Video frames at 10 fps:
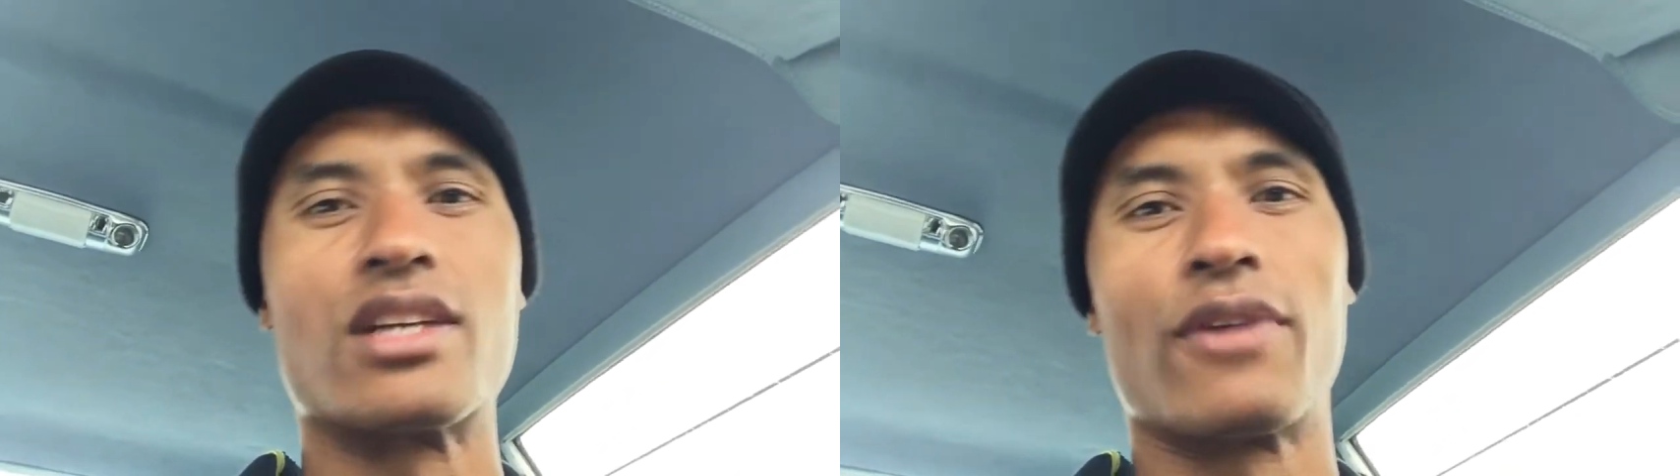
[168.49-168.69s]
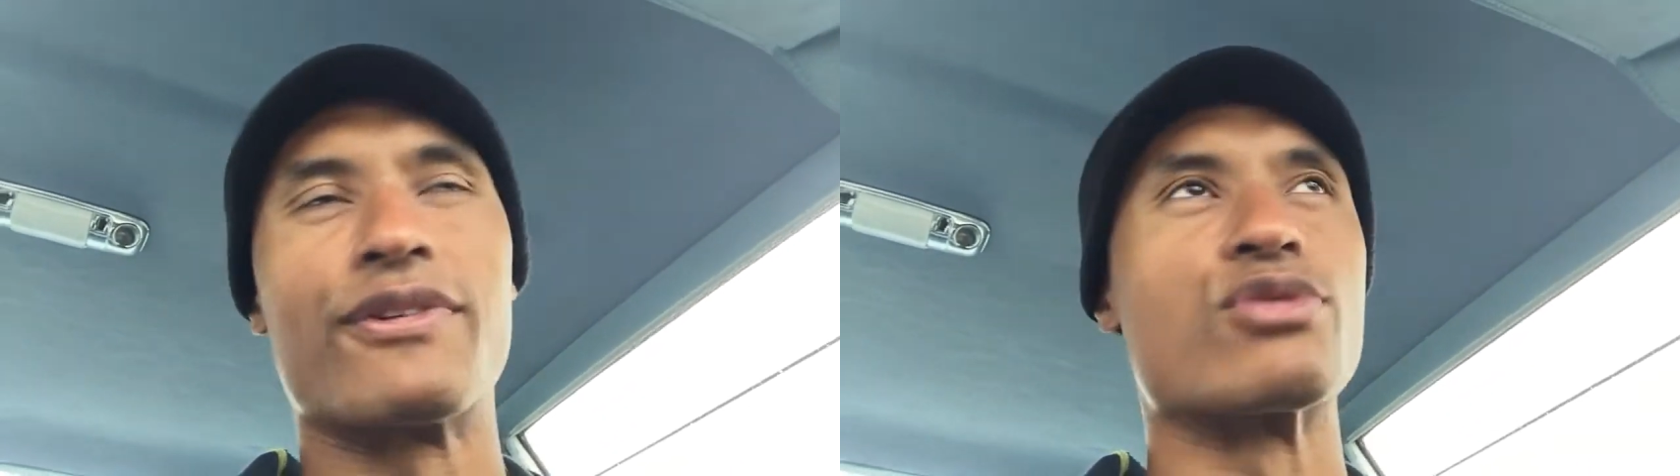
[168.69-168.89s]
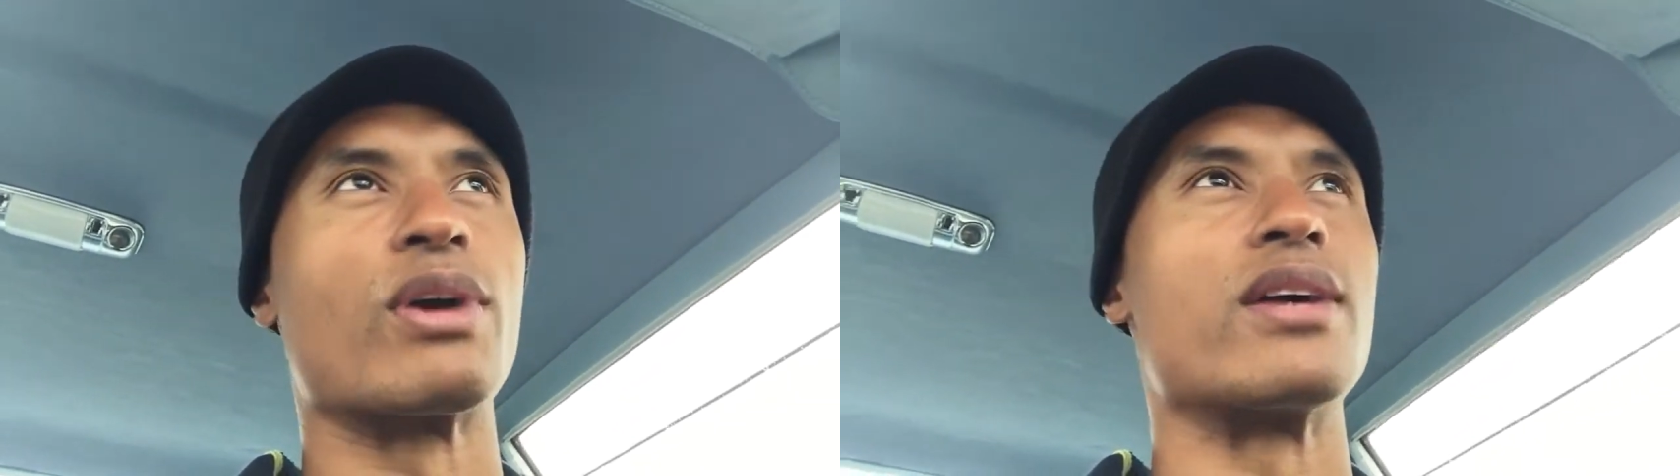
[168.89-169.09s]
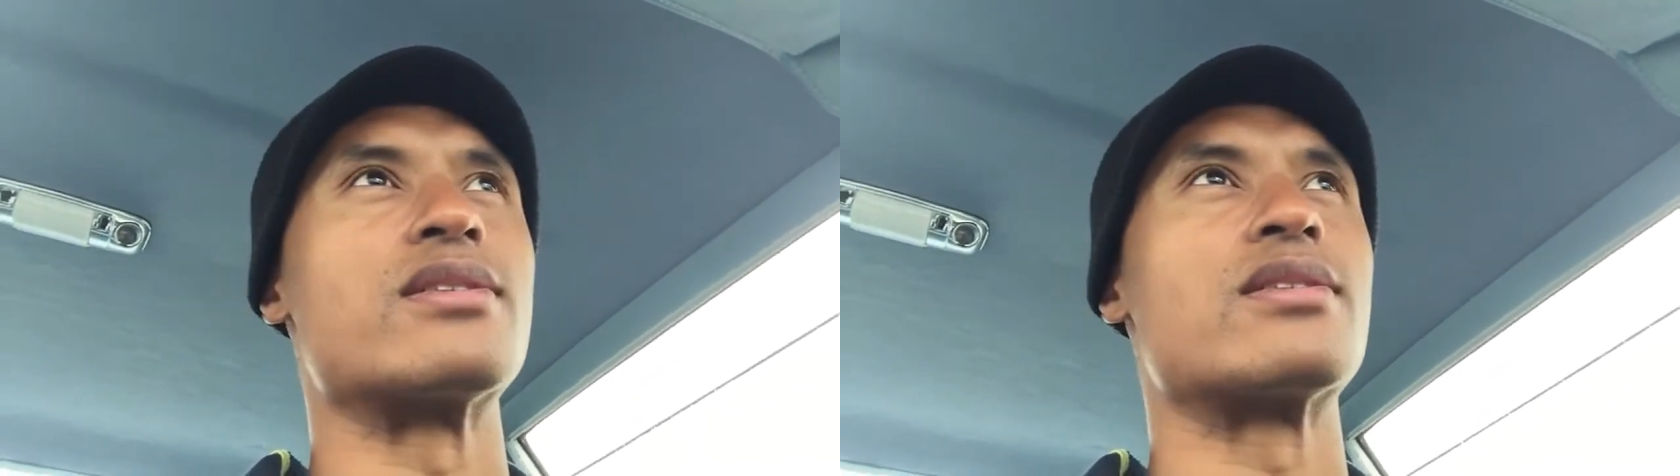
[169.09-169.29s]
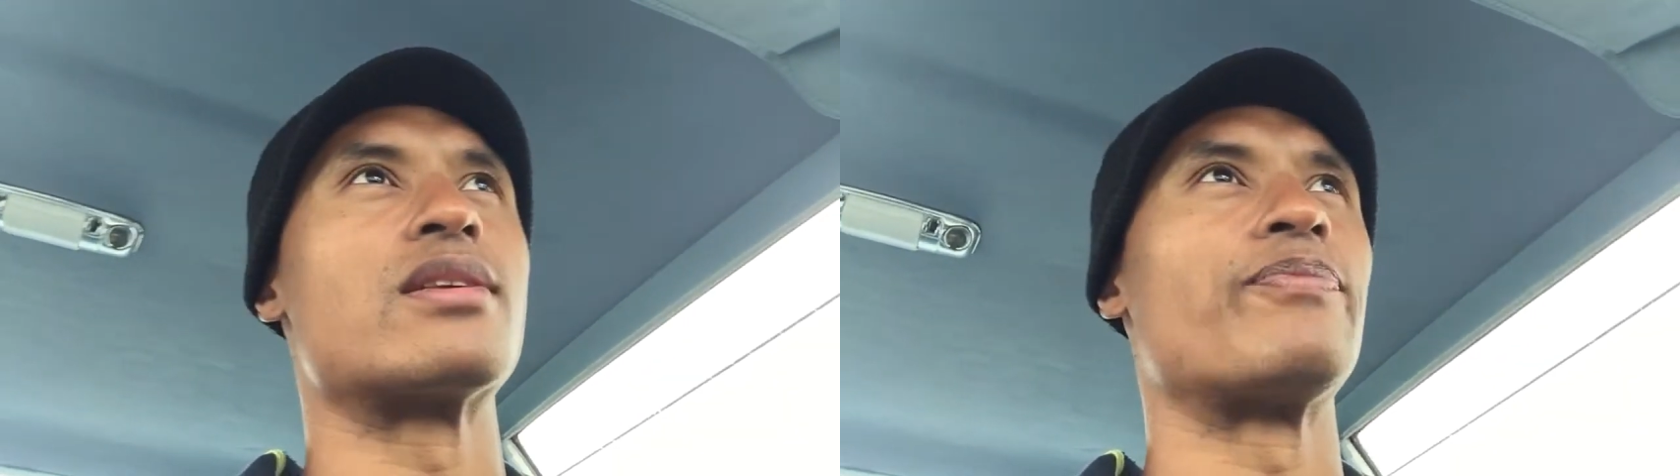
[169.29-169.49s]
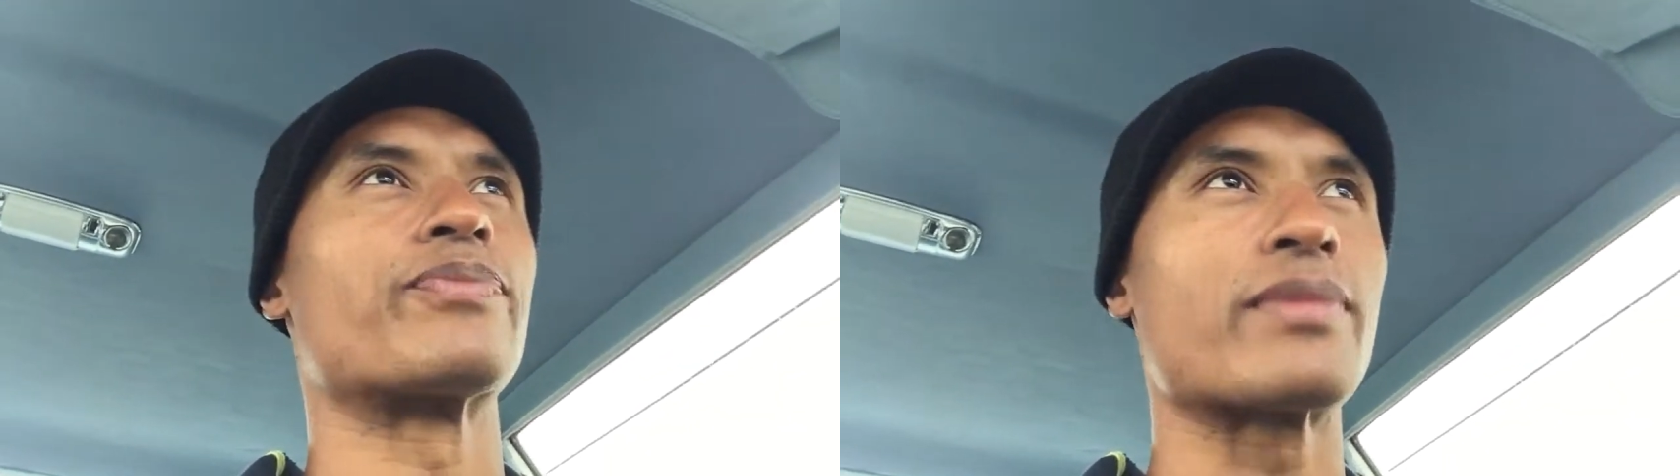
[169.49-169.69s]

surface rust.